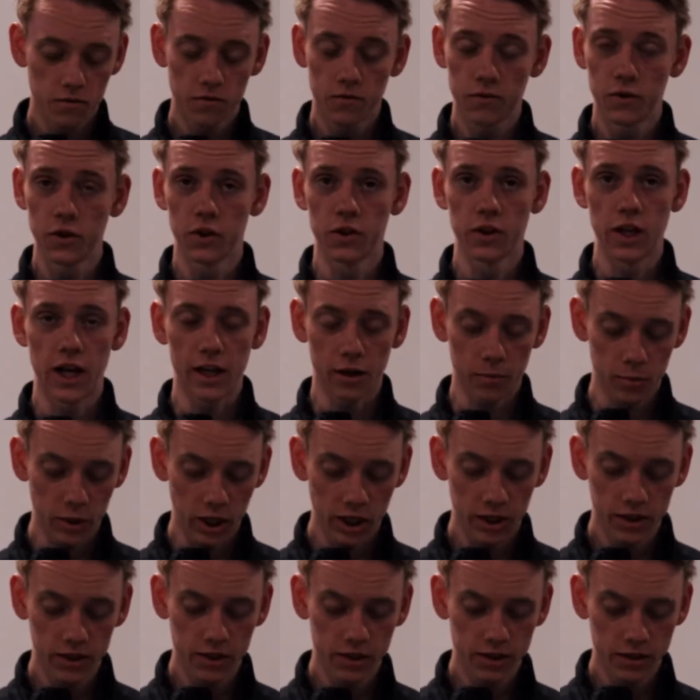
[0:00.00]
For the ladder
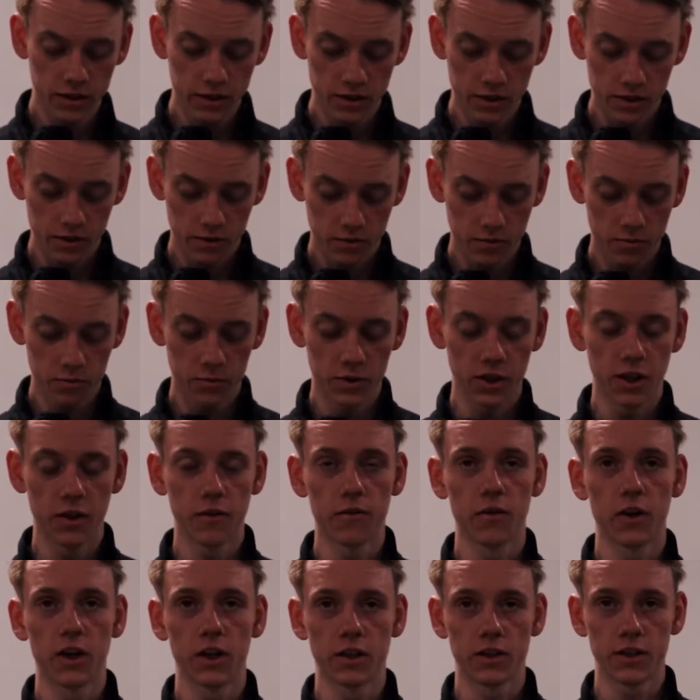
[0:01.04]
brackets, we
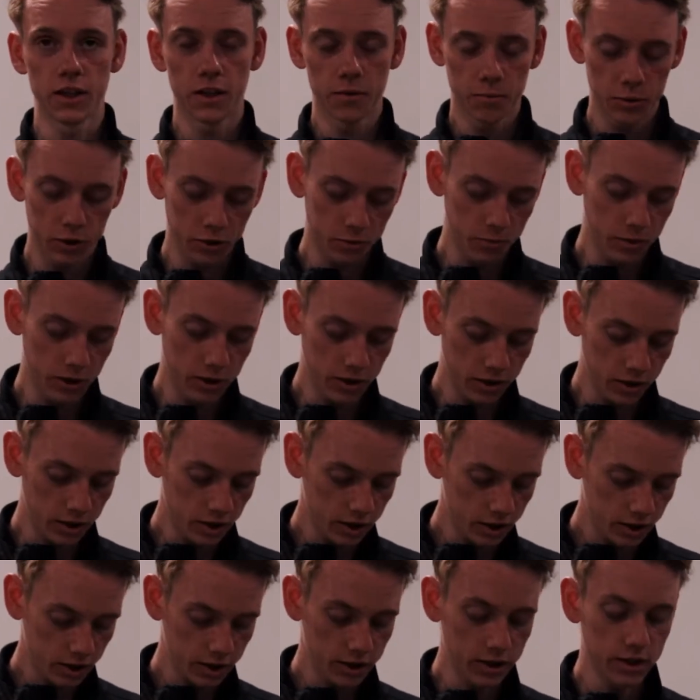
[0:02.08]
have a 10mm
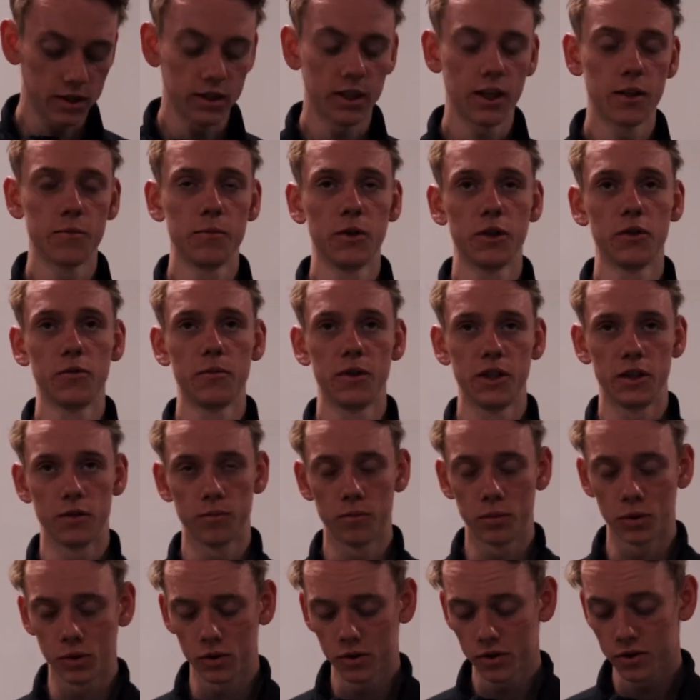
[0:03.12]
nut and a 10mm
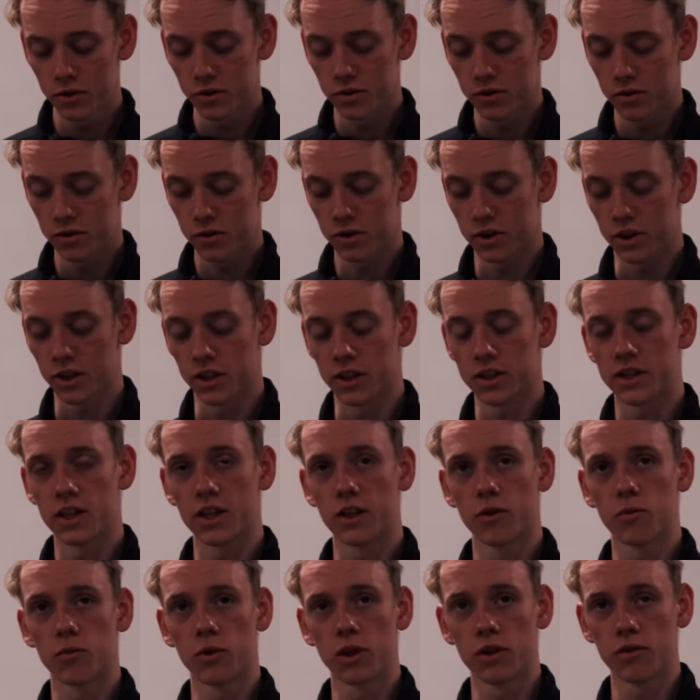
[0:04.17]
bolt. You're going to
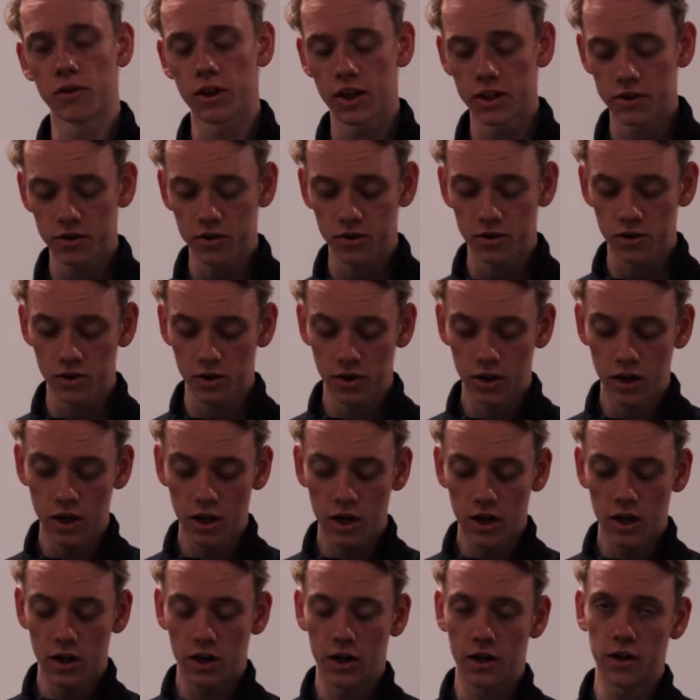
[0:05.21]
take 1 wrench
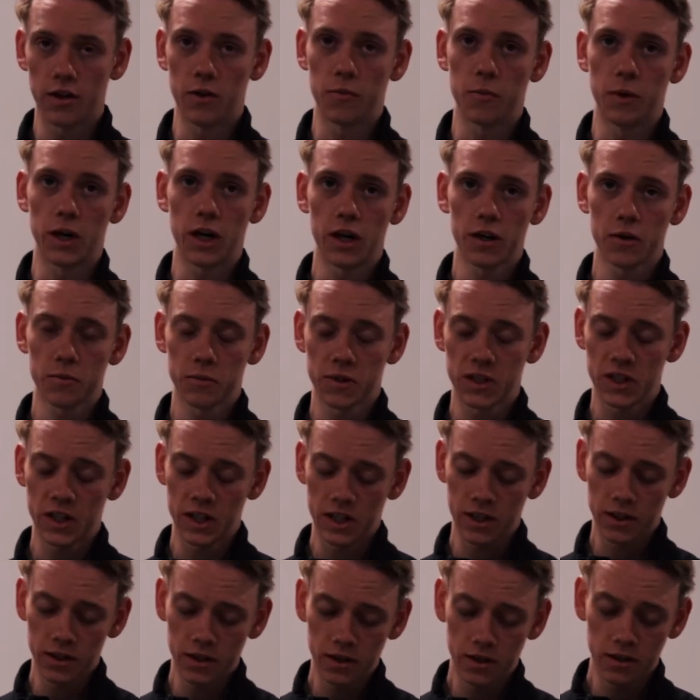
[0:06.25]
on the bottom
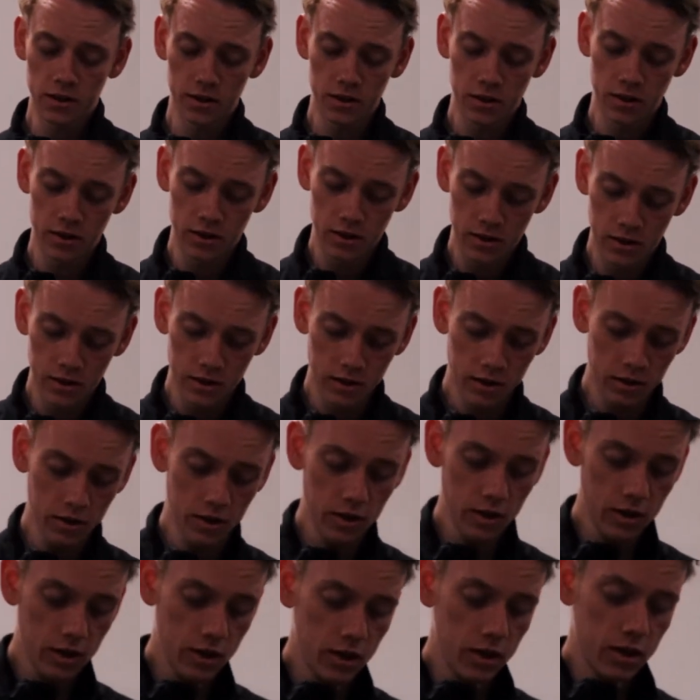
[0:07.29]
side
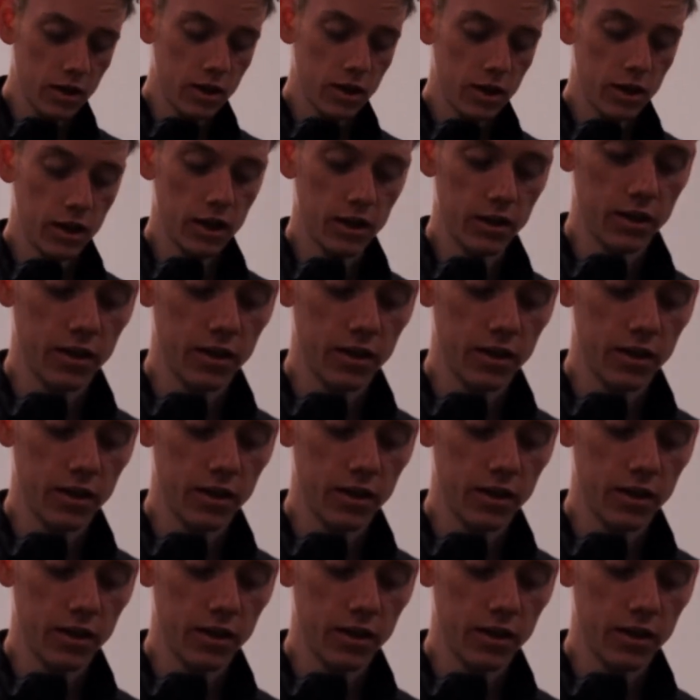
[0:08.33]
and